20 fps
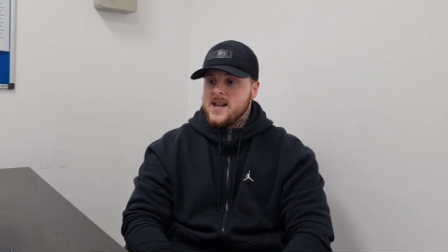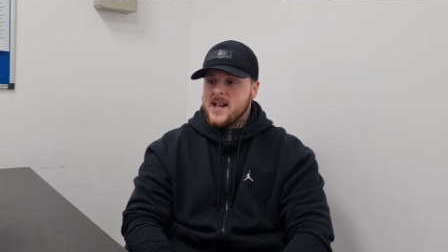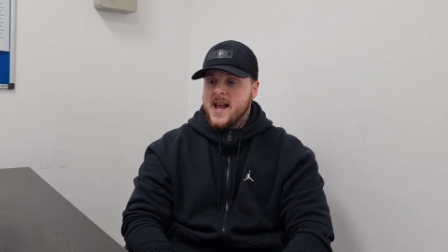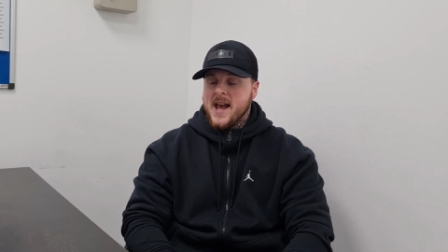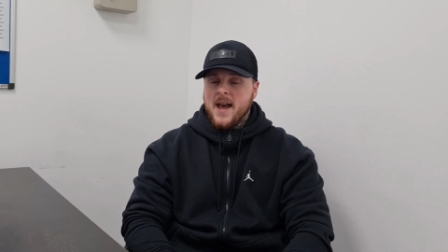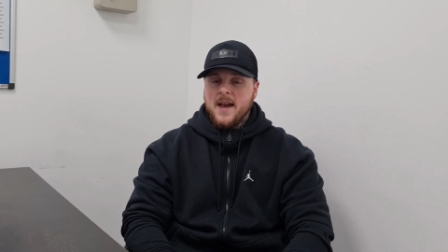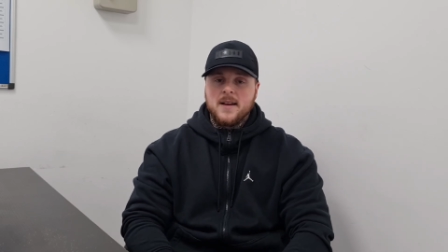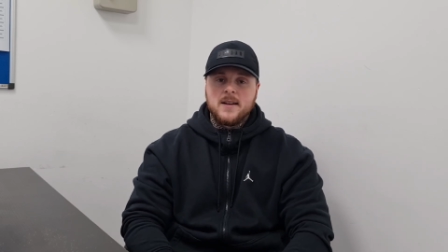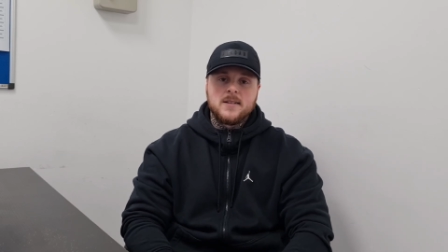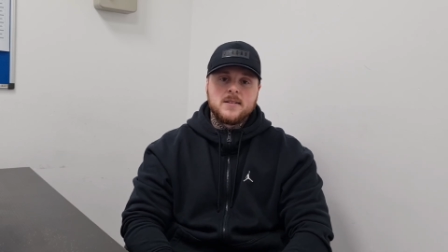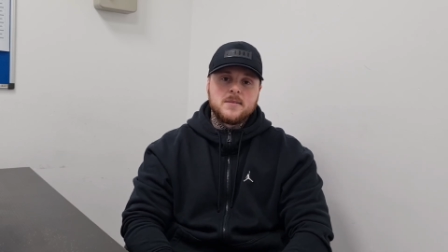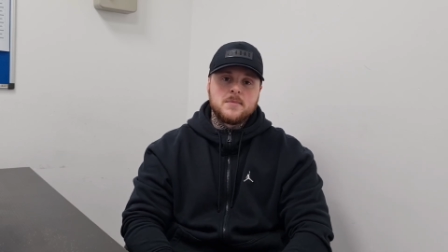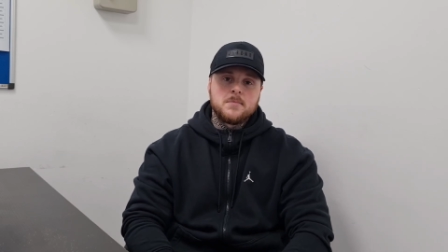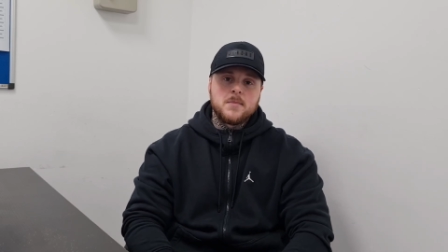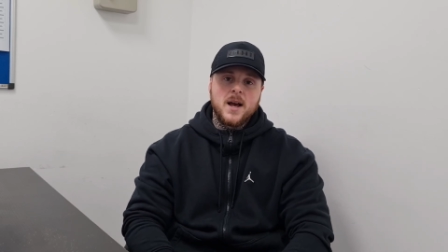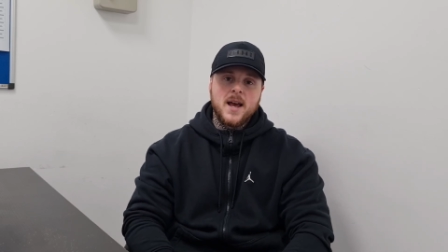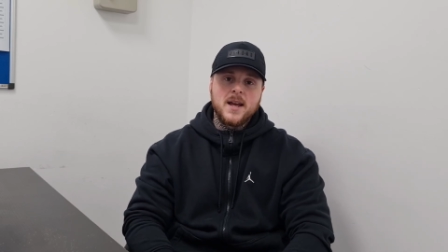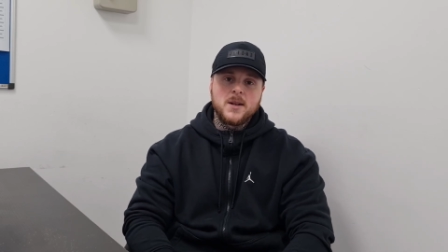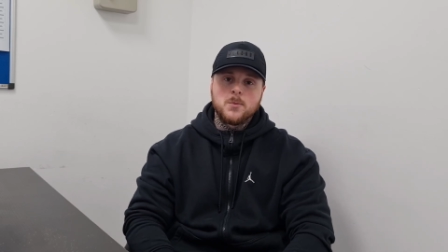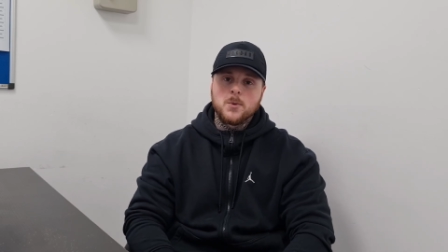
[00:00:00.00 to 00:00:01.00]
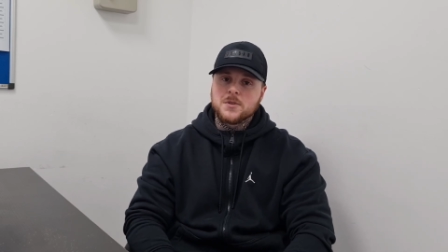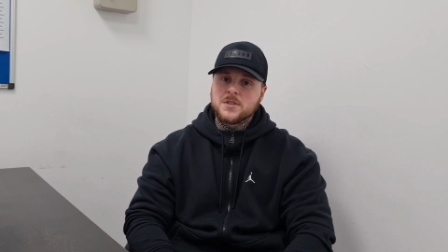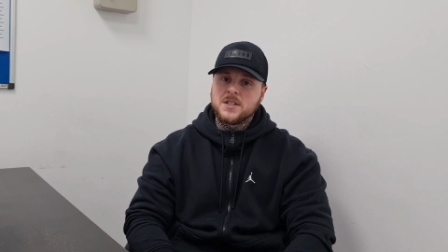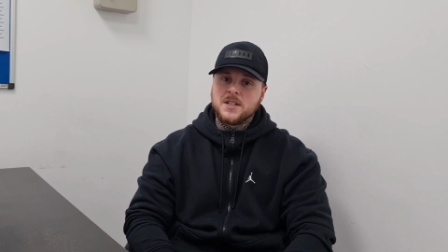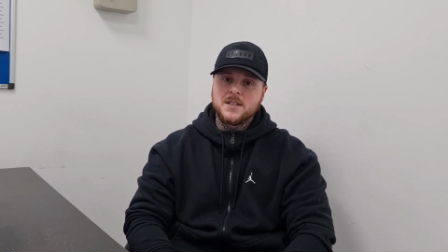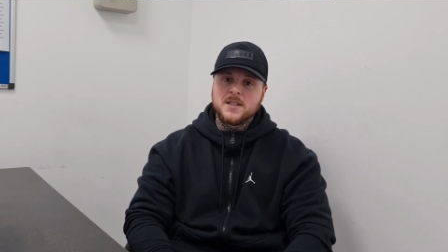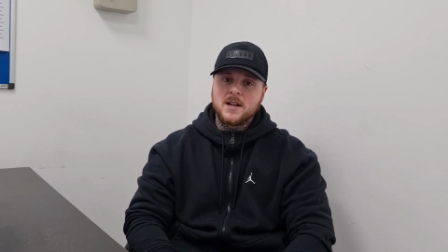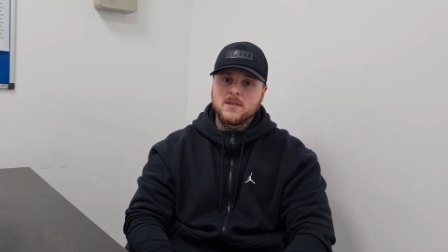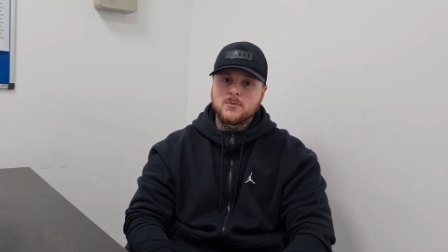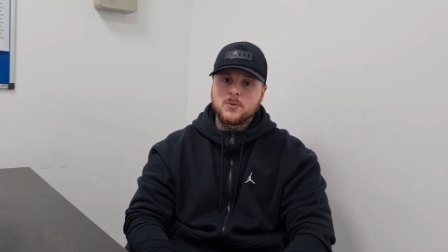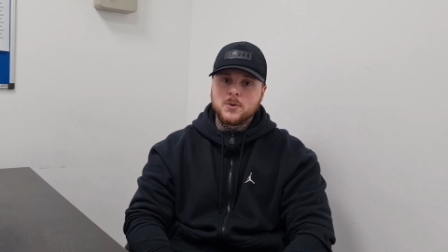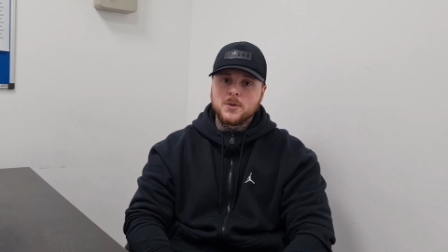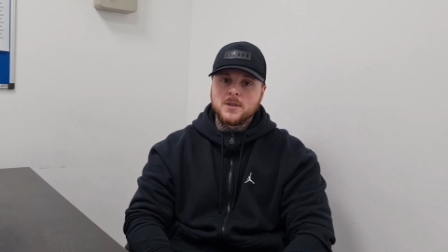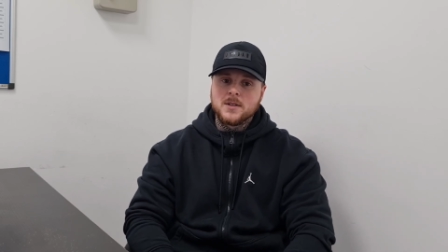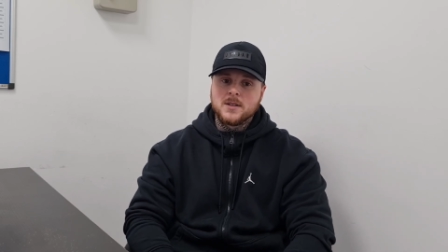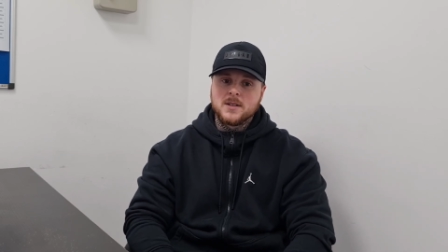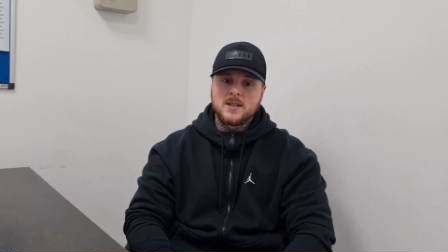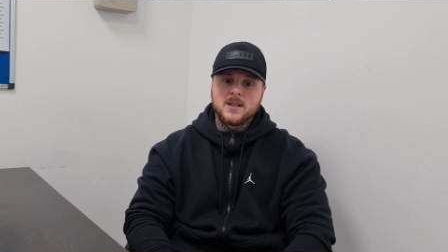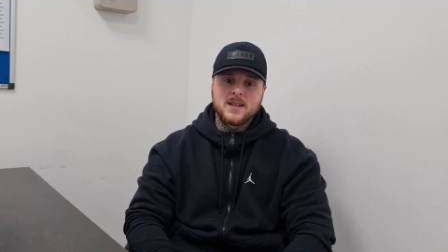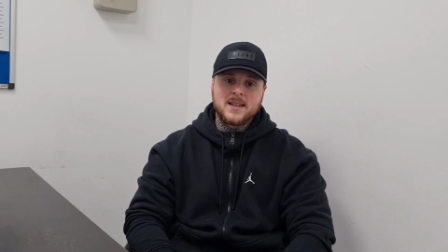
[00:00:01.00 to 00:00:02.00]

yeah, my head wasn't in that run.